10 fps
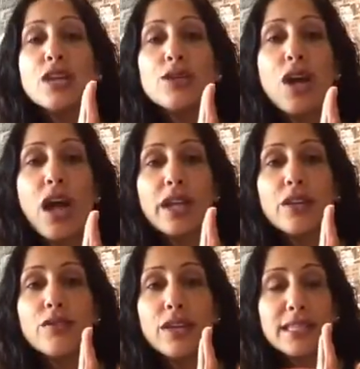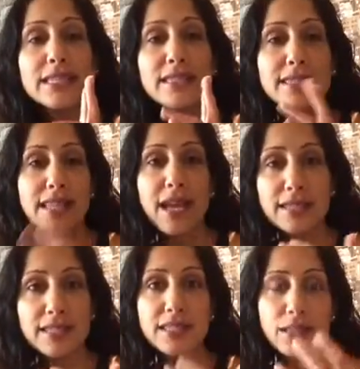you kind of, it's
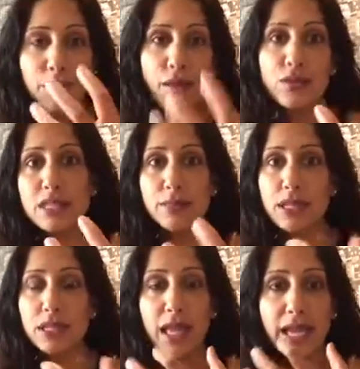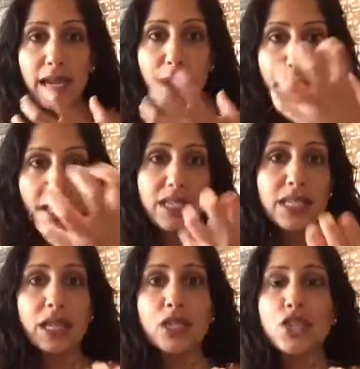sex is supposed to be like a
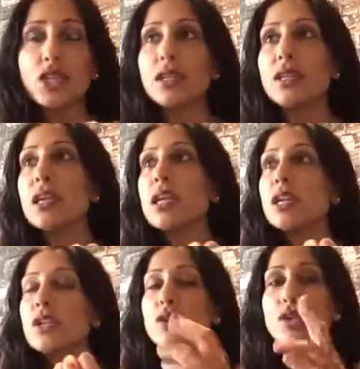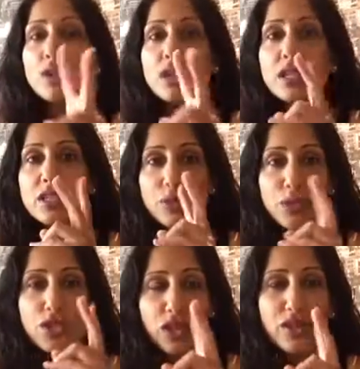meditation. You know, you look into
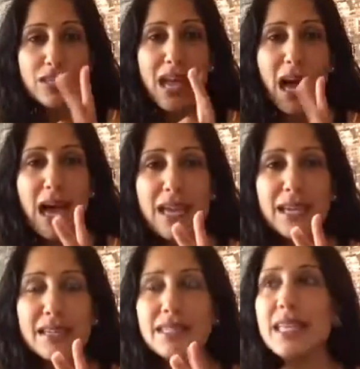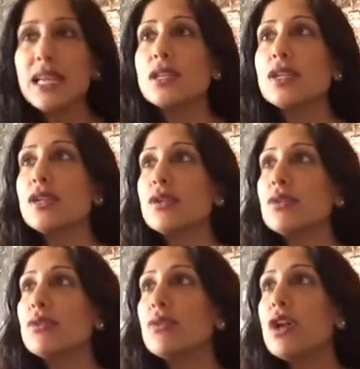each other's eyes and
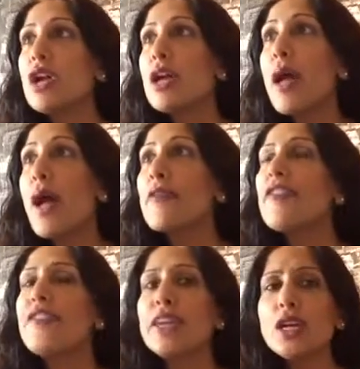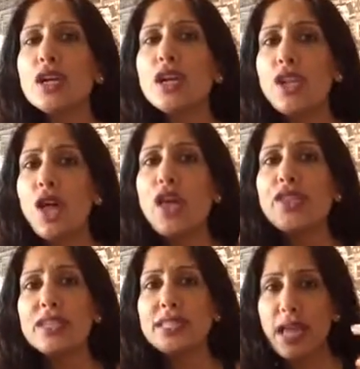you, feel all
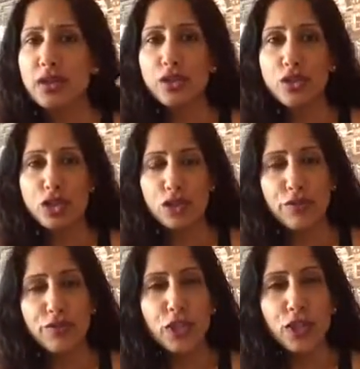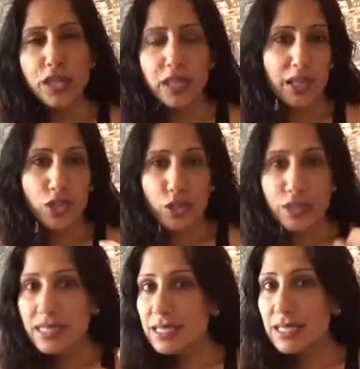this energy. You feel
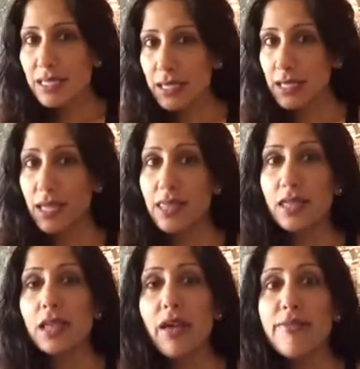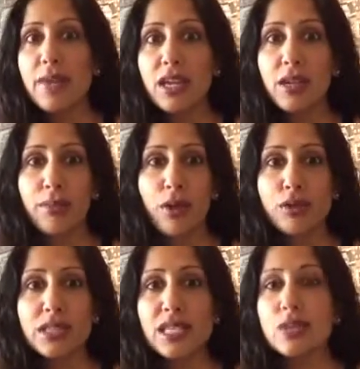electricity in the lovemaking
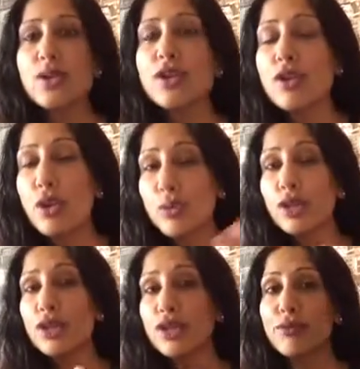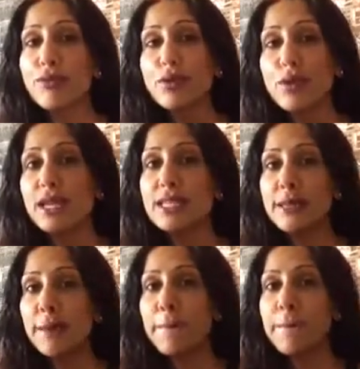process when you're going through it
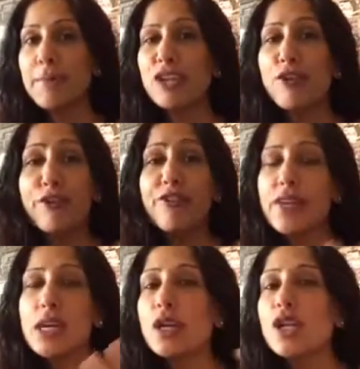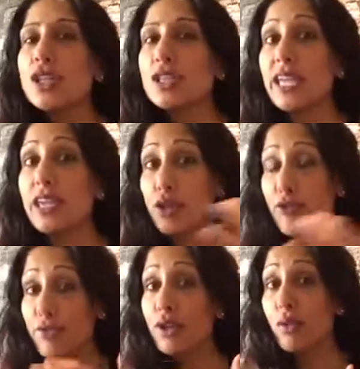you feel like you
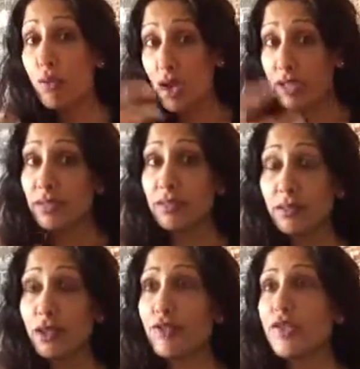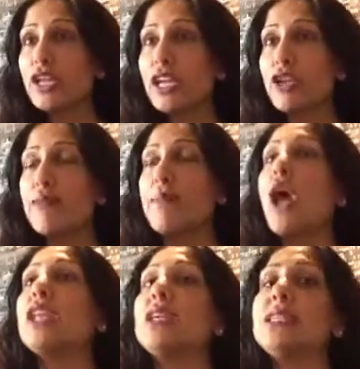feel one. You feel like your
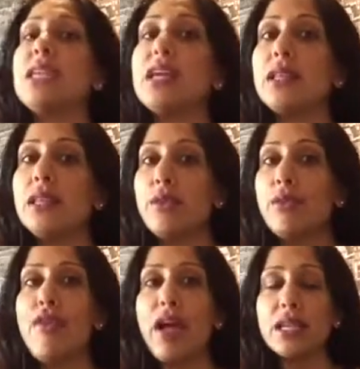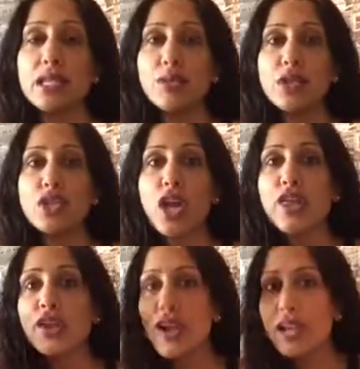bodies kind of liquefy into each
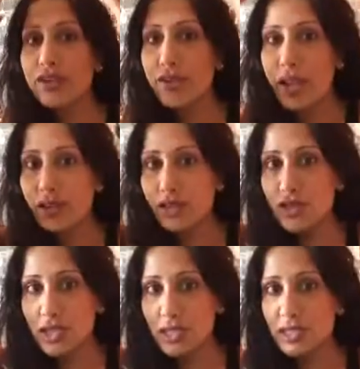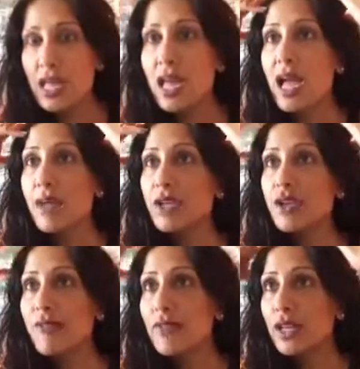other and your energies. I mean, you
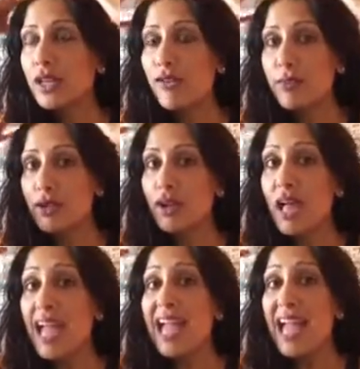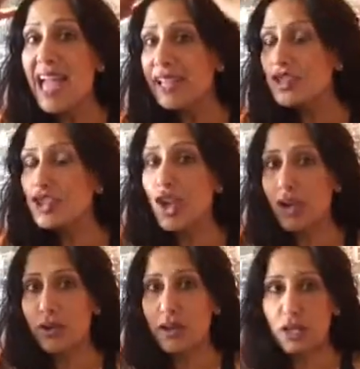can feel it from your head
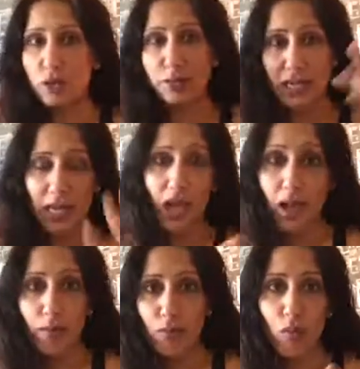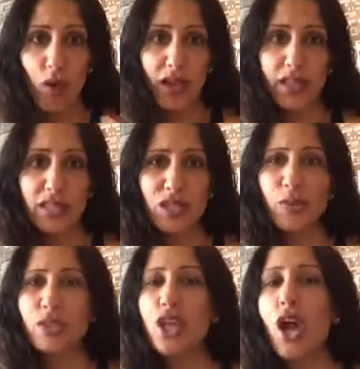chakra. You become one. So
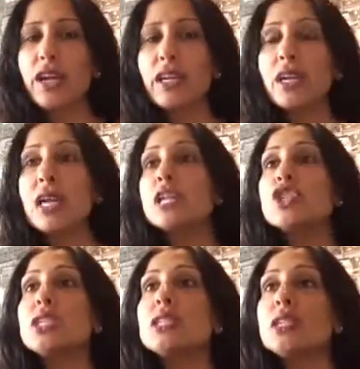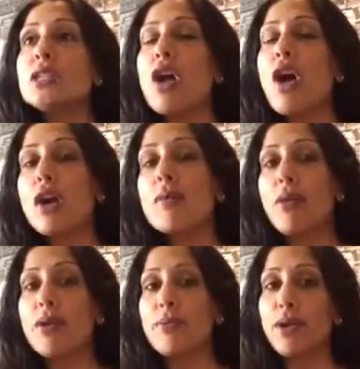we're talking, she's going to talk
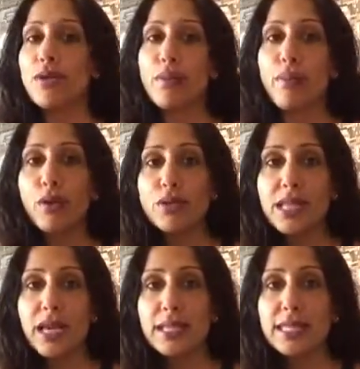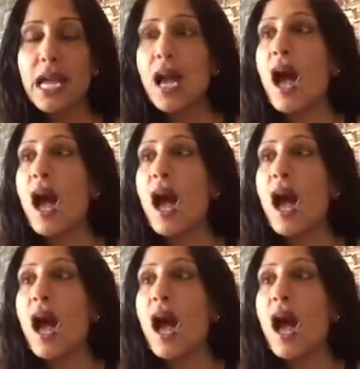more about the process.